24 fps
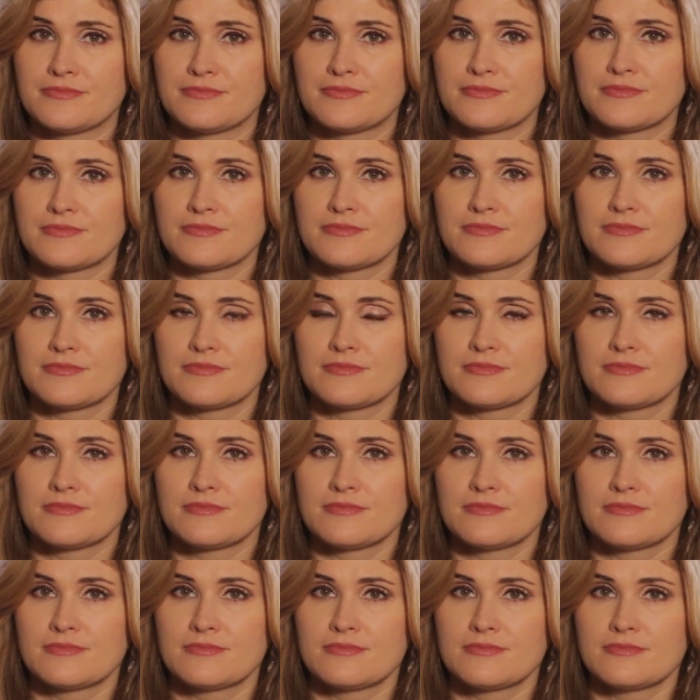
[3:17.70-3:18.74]

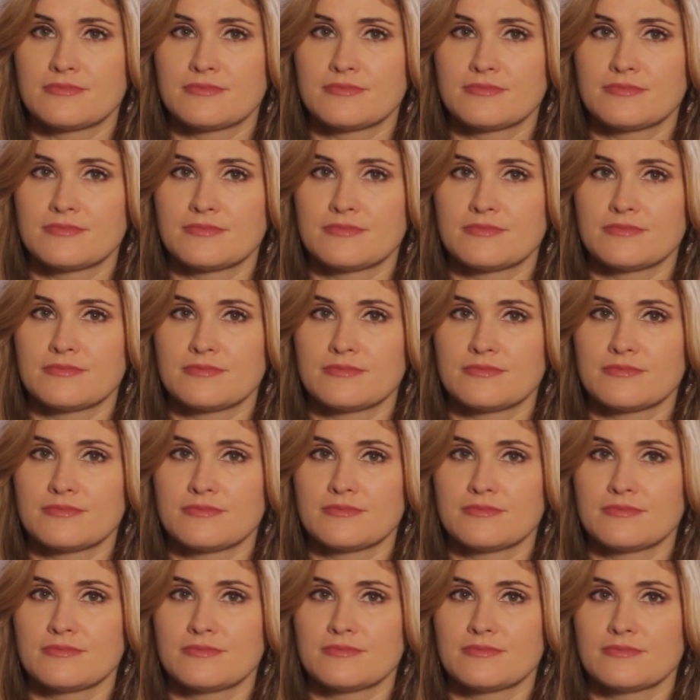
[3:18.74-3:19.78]
The person shown says nothing.